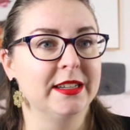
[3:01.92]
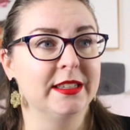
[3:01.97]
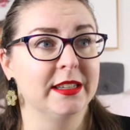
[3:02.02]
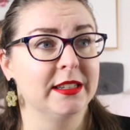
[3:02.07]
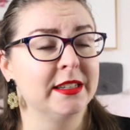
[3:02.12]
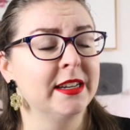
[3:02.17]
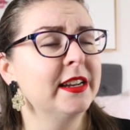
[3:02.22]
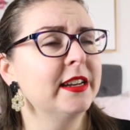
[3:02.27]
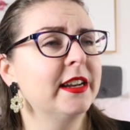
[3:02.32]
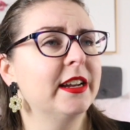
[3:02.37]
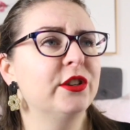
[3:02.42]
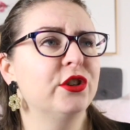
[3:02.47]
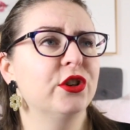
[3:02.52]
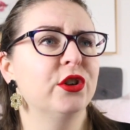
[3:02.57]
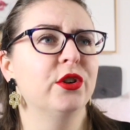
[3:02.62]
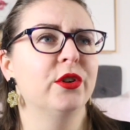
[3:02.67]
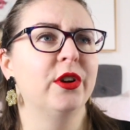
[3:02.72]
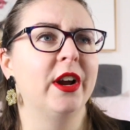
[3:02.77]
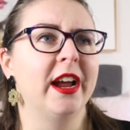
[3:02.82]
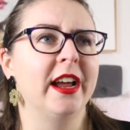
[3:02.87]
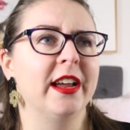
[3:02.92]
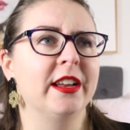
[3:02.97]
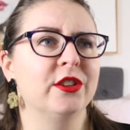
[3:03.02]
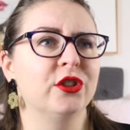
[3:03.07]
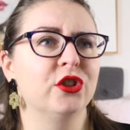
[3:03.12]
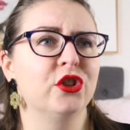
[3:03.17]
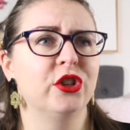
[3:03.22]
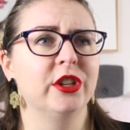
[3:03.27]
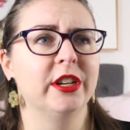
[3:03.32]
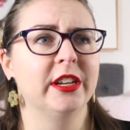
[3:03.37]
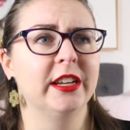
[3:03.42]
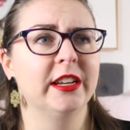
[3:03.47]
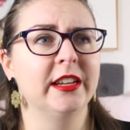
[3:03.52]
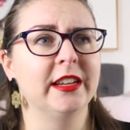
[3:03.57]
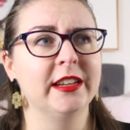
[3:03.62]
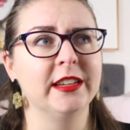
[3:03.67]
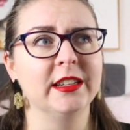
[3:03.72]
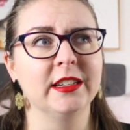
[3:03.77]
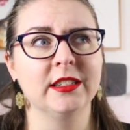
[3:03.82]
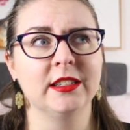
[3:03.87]
is a teenager and she
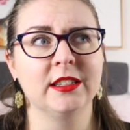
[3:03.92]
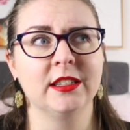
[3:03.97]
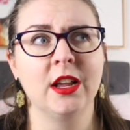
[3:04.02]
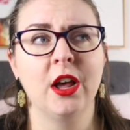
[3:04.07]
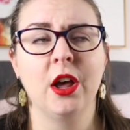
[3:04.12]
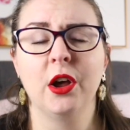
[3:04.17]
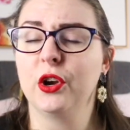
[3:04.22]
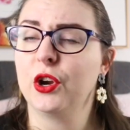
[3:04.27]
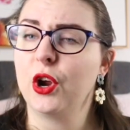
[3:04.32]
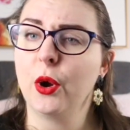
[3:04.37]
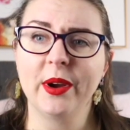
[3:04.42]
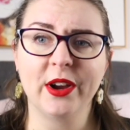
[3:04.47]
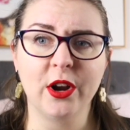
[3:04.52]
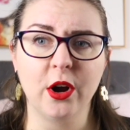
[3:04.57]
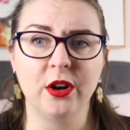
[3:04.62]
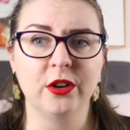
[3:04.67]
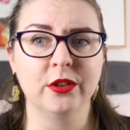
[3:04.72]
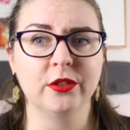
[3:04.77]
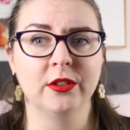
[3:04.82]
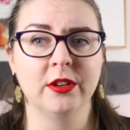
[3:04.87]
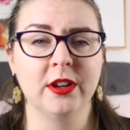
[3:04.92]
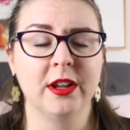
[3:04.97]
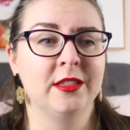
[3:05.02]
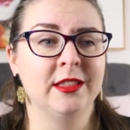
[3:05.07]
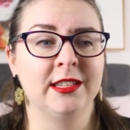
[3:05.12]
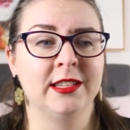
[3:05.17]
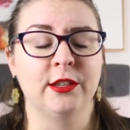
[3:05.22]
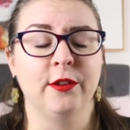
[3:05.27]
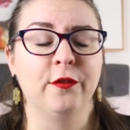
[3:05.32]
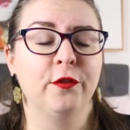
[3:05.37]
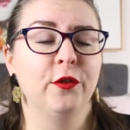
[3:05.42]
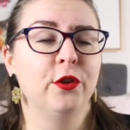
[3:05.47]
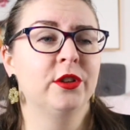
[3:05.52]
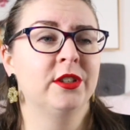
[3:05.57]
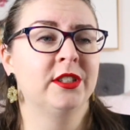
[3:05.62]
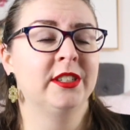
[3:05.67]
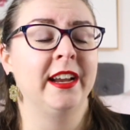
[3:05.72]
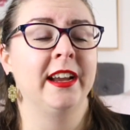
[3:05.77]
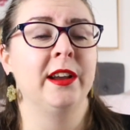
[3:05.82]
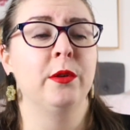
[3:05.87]
is going on this
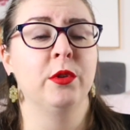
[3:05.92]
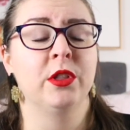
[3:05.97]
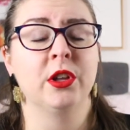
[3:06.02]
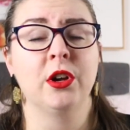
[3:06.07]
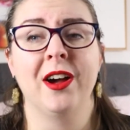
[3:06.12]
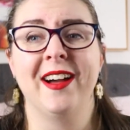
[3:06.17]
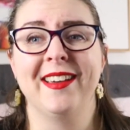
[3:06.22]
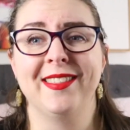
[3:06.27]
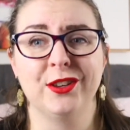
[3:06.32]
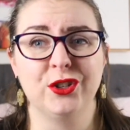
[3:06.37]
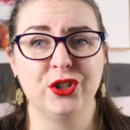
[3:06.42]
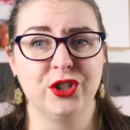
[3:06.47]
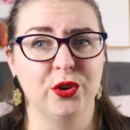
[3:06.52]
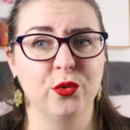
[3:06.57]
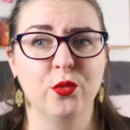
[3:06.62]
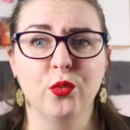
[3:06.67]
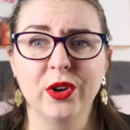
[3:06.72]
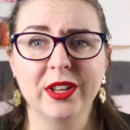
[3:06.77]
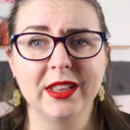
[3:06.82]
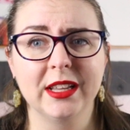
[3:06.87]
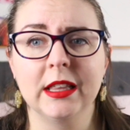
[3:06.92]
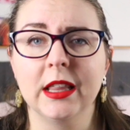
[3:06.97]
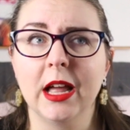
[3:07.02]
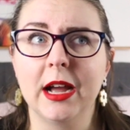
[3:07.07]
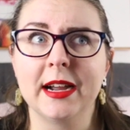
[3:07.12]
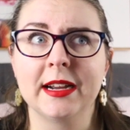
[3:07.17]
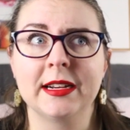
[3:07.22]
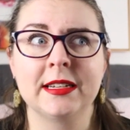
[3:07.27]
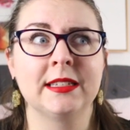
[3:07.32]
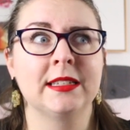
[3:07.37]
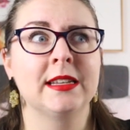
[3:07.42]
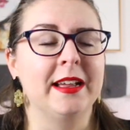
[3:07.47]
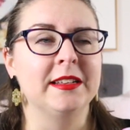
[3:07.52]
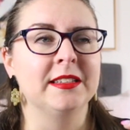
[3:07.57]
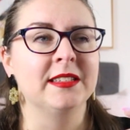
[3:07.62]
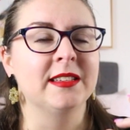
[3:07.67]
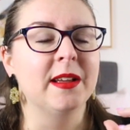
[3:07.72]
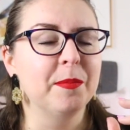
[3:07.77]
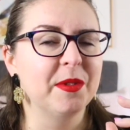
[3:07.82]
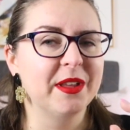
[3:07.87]
first date with a guy that she really likes, and
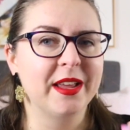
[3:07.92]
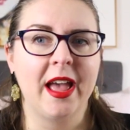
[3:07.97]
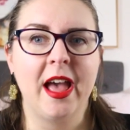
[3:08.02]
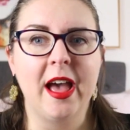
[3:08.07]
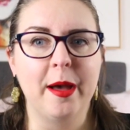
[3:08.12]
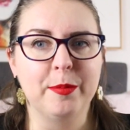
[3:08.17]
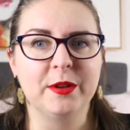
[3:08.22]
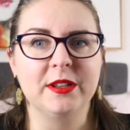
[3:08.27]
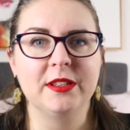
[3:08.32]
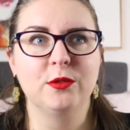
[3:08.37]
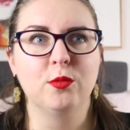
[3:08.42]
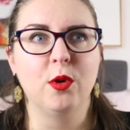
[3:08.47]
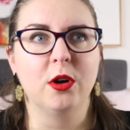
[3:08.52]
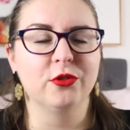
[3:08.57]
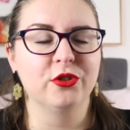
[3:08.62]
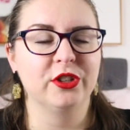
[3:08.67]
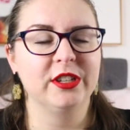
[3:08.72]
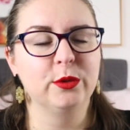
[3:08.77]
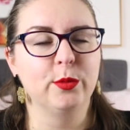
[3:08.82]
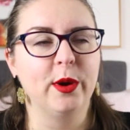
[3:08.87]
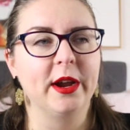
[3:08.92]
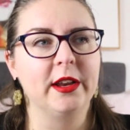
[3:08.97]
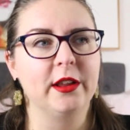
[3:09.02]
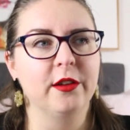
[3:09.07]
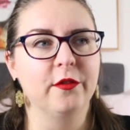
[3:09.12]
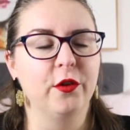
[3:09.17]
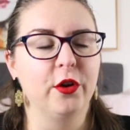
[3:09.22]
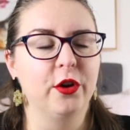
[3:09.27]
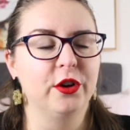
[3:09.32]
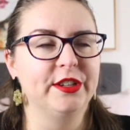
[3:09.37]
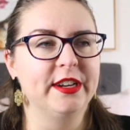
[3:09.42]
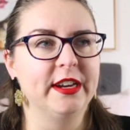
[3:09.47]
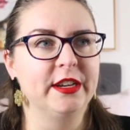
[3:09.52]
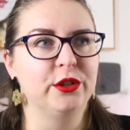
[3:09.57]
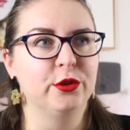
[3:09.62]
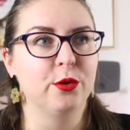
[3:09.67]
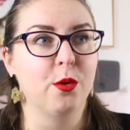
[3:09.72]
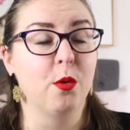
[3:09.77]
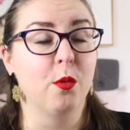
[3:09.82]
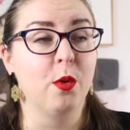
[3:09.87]
something happens while she's waiting for her date
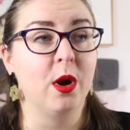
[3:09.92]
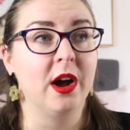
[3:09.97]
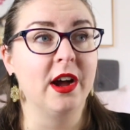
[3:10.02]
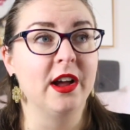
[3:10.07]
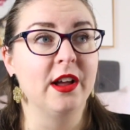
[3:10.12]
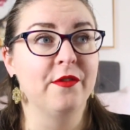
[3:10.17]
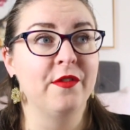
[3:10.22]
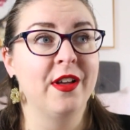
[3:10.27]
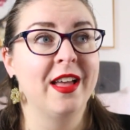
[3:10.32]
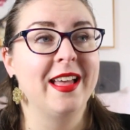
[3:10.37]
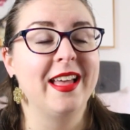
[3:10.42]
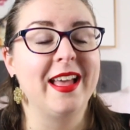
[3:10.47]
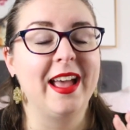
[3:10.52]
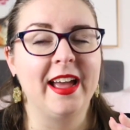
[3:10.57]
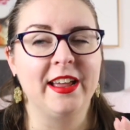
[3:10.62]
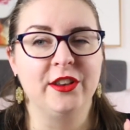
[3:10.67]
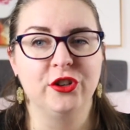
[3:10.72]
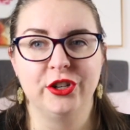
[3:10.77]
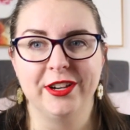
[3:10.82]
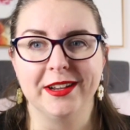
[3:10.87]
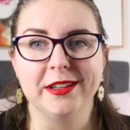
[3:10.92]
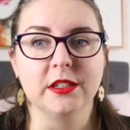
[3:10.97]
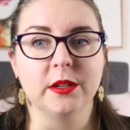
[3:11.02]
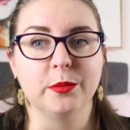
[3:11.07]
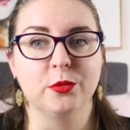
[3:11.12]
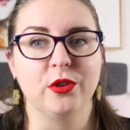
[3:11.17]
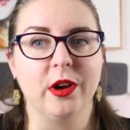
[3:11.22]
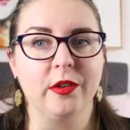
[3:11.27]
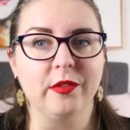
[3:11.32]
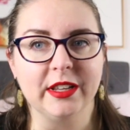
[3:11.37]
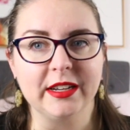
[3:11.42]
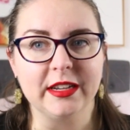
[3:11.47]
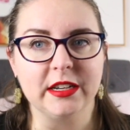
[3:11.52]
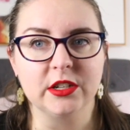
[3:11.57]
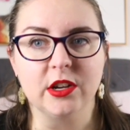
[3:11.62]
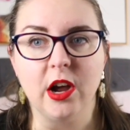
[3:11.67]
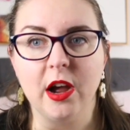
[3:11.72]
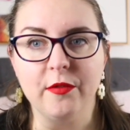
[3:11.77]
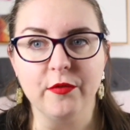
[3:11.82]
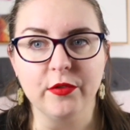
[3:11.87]
to arrive and she ends up traveling in
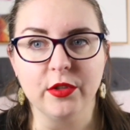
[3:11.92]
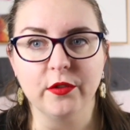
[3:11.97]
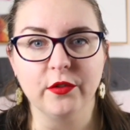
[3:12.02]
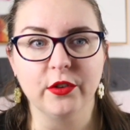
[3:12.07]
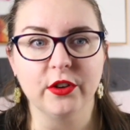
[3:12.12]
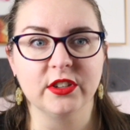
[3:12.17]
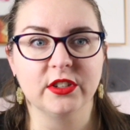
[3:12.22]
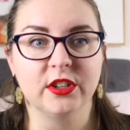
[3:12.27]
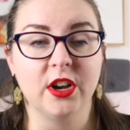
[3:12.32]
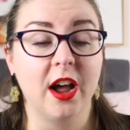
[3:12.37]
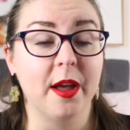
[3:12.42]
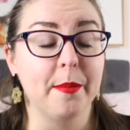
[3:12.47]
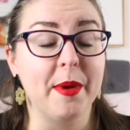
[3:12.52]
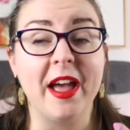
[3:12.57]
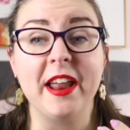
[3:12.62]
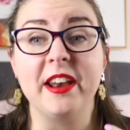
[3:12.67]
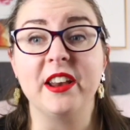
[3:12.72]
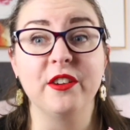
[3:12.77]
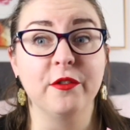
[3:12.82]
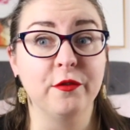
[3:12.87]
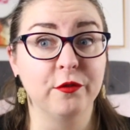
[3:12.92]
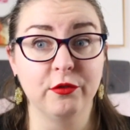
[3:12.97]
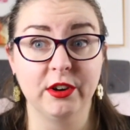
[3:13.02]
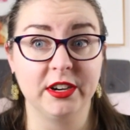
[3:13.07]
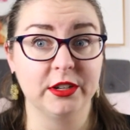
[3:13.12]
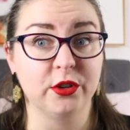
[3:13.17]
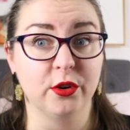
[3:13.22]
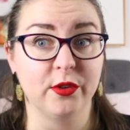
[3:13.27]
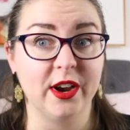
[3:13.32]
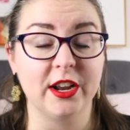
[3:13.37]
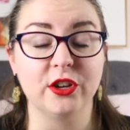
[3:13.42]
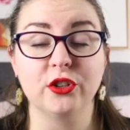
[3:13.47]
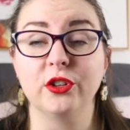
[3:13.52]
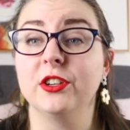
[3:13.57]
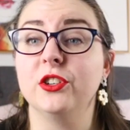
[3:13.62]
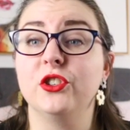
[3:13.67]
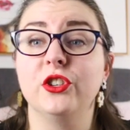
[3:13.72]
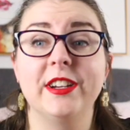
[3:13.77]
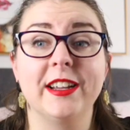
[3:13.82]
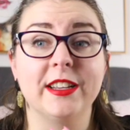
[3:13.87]
time for the first time and it freaks her out
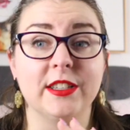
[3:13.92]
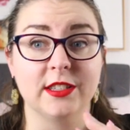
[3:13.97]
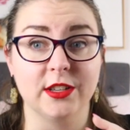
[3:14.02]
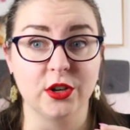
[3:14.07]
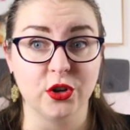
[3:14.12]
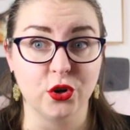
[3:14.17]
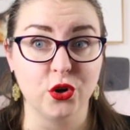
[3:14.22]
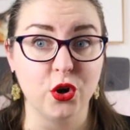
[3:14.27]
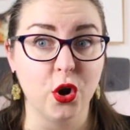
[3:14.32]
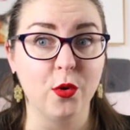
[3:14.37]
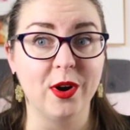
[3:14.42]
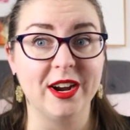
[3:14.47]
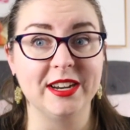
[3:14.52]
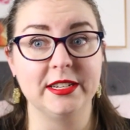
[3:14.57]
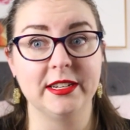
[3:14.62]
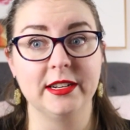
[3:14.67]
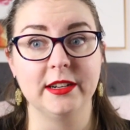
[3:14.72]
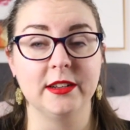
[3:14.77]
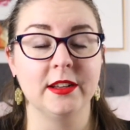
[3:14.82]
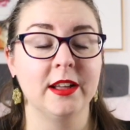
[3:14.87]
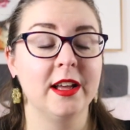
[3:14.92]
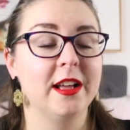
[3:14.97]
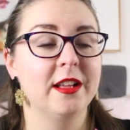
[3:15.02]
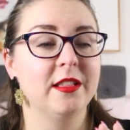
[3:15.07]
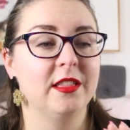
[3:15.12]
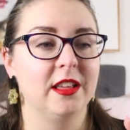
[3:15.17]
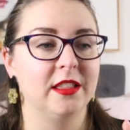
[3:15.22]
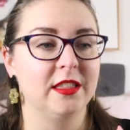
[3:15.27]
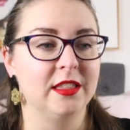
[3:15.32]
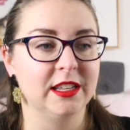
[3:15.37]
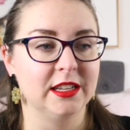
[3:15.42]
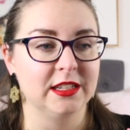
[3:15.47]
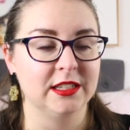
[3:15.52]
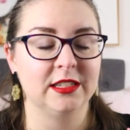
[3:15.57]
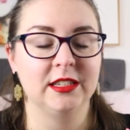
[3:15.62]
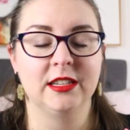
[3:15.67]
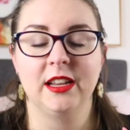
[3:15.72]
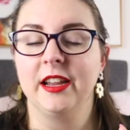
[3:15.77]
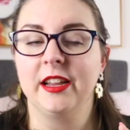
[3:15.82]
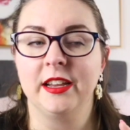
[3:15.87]
because she has no idea that
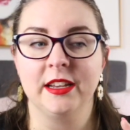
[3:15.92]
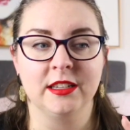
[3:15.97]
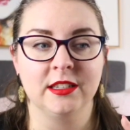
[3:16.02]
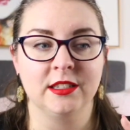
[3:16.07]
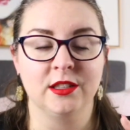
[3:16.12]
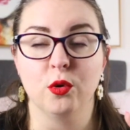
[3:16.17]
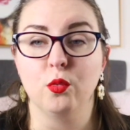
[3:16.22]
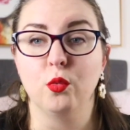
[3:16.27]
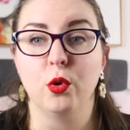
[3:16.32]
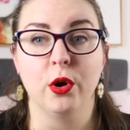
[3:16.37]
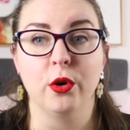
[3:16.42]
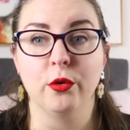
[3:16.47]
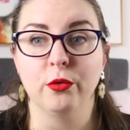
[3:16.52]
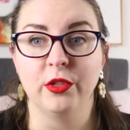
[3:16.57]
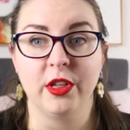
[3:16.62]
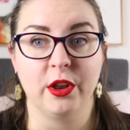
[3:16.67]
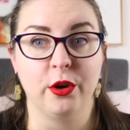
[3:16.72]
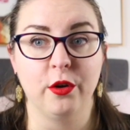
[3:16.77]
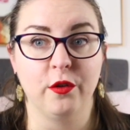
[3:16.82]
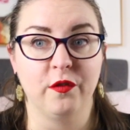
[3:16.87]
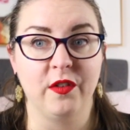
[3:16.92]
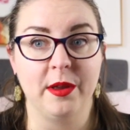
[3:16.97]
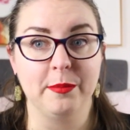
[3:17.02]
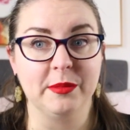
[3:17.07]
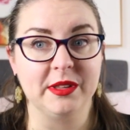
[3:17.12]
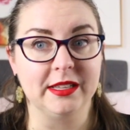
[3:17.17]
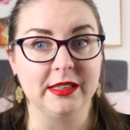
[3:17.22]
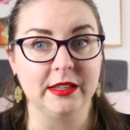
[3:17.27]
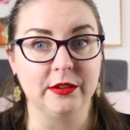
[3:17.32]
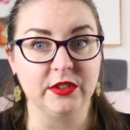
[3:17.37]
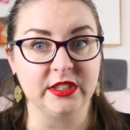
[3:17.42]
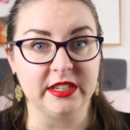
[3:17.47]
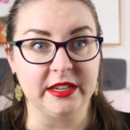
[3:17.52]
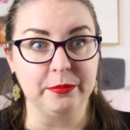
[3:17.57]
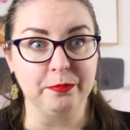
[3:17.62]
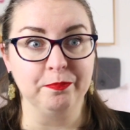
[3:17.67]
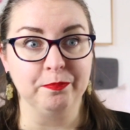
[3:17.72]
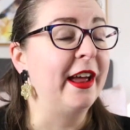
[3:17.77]
this is the world that her family lives in.